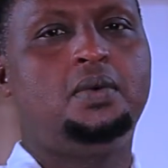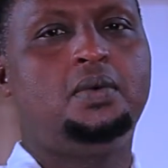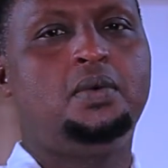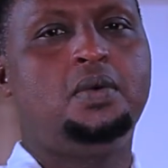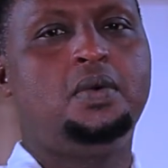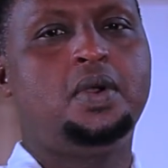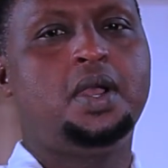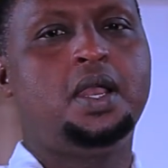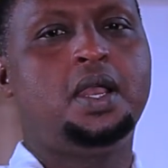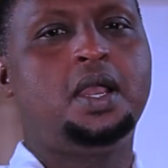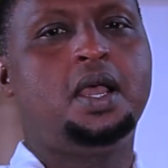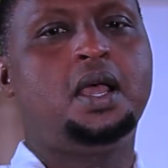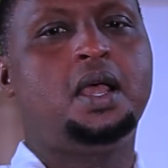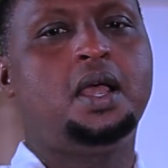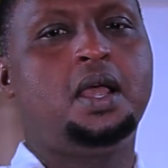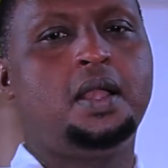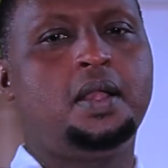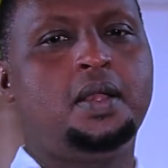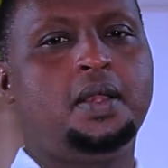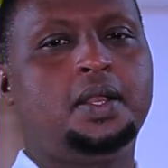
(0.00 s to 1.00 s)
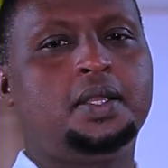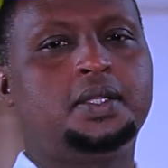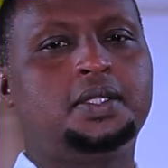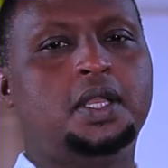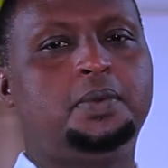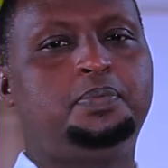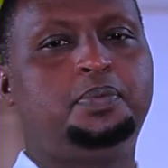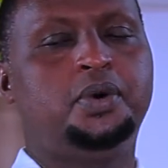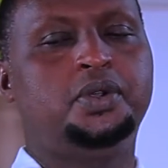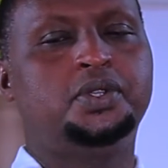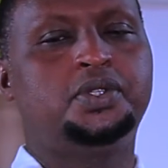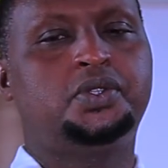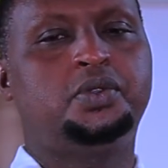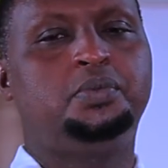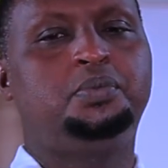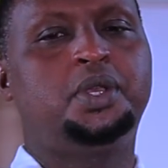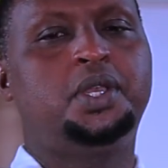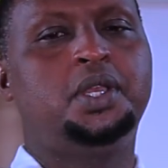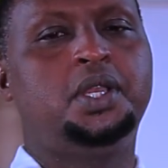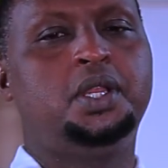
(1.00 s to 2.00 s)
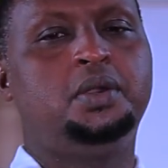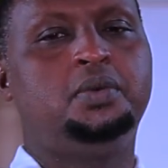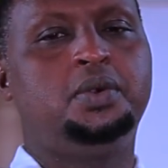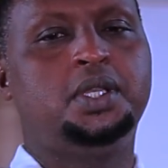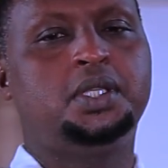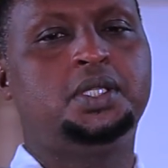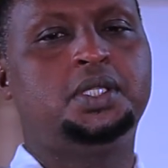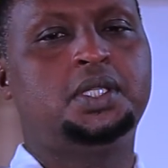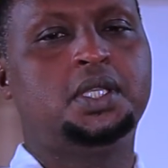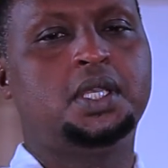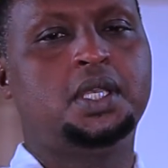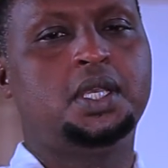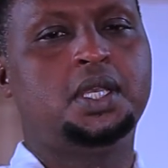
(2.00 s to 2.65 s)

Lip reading: we are supposed to begin with